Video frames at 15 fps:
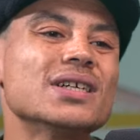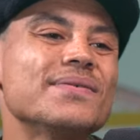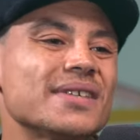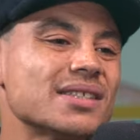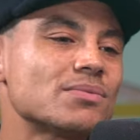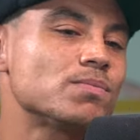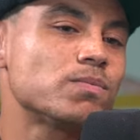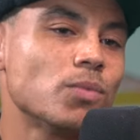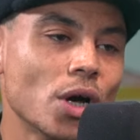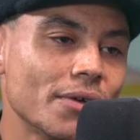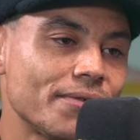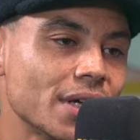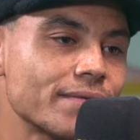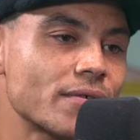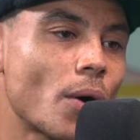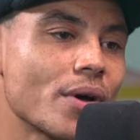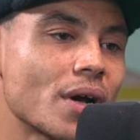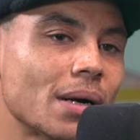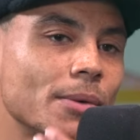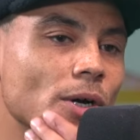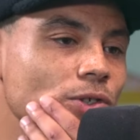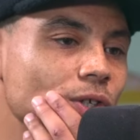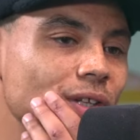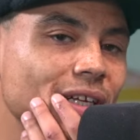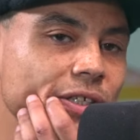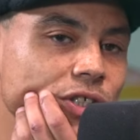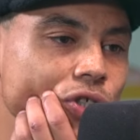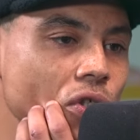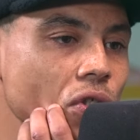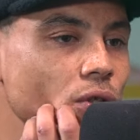if it's worthy of going commercial, then it
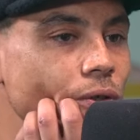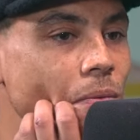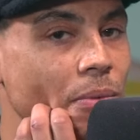should do.